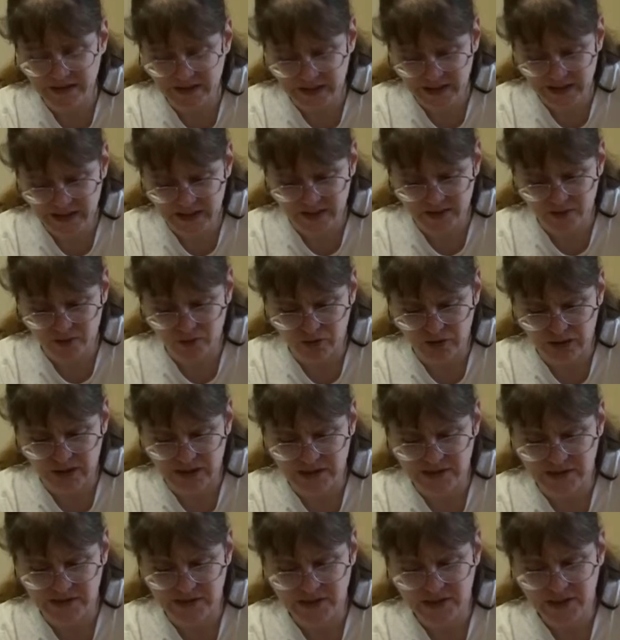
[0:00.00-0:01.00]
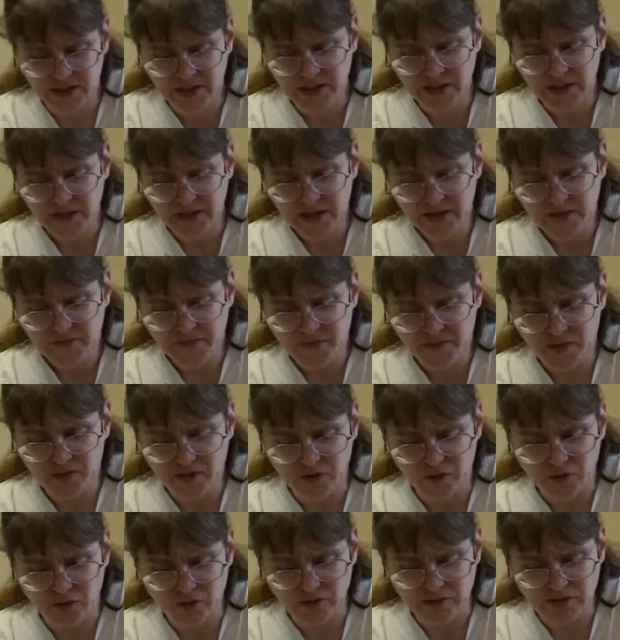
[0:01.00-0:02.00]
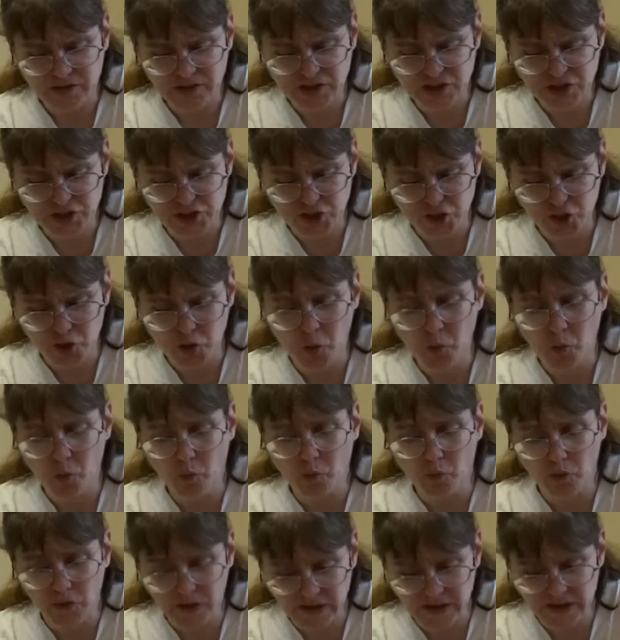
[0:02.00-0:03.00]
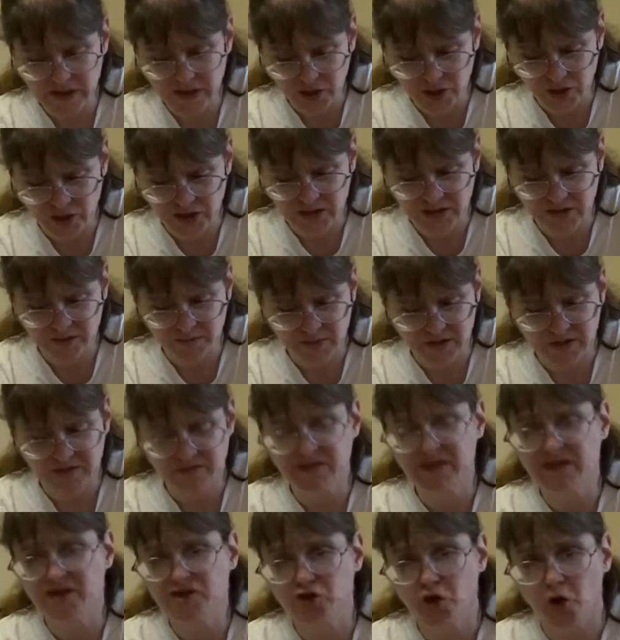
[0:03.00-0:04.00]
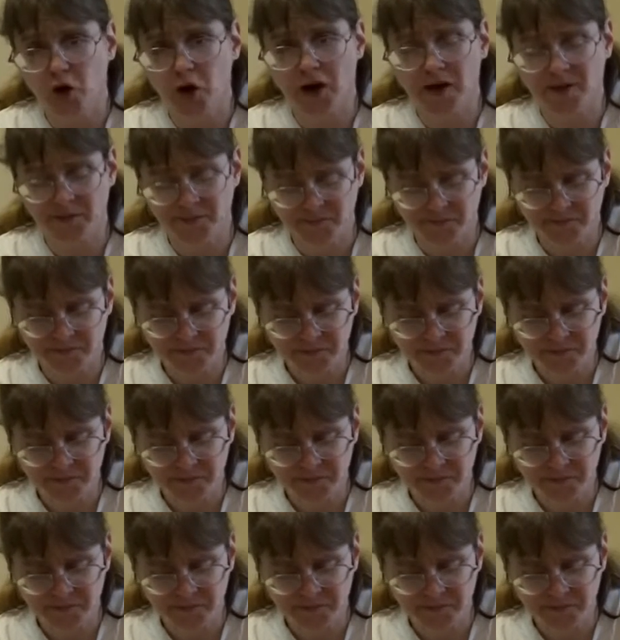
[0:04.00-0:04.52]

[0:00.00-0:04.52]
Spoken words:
lay across those two wooden hooks above the door.